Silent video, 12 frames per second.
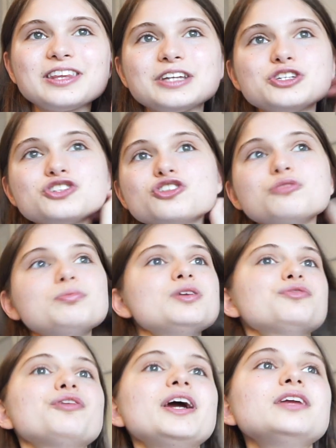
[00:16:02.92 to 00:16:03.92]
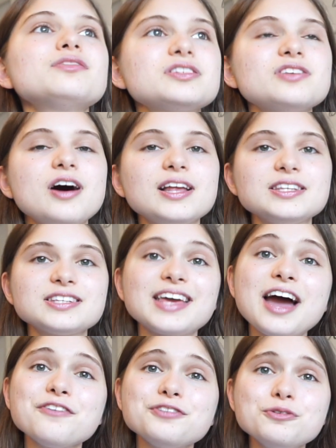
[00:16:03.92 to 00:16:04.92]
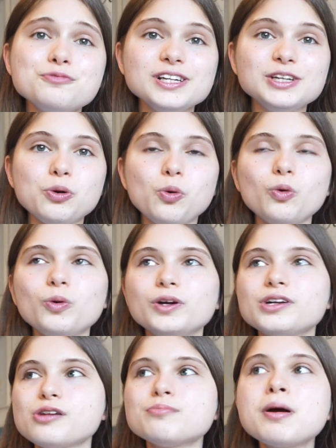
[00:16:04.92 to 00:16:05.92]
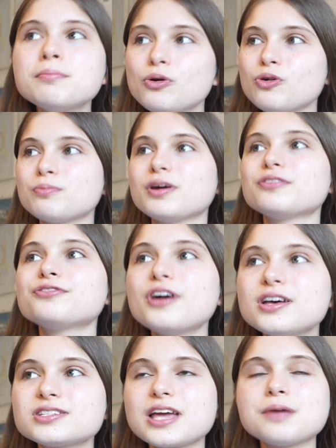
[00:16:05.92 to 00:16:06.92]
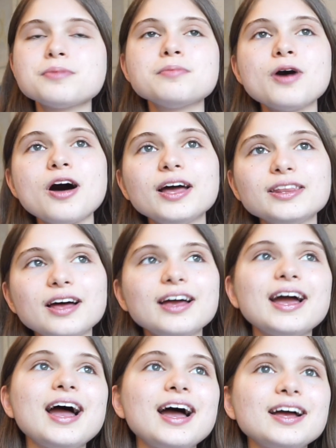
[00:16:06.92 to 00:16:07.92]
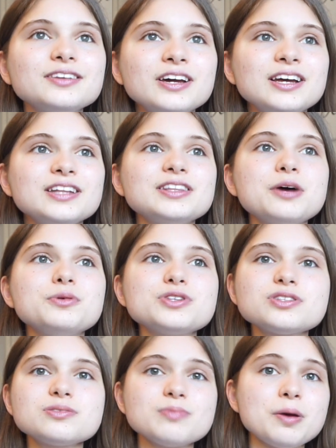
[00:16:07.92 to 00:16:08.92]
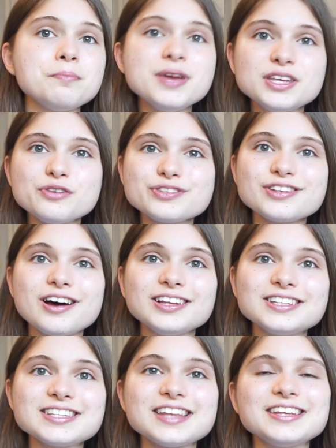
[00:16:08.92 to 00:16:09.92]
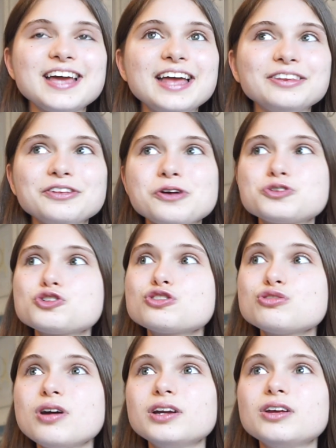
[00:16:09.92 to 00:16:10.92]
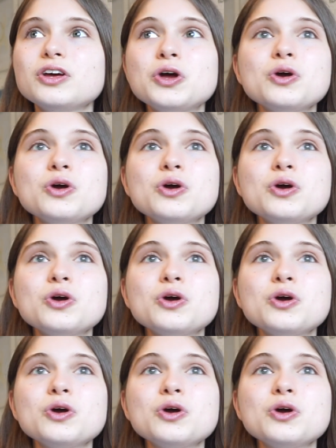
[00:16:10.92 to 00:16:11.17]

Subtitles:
and just don't be afraid of the silence. It can feel really awkward. I remember on my first MMI that I had, there was a minute of silence at the end, and I was just trying to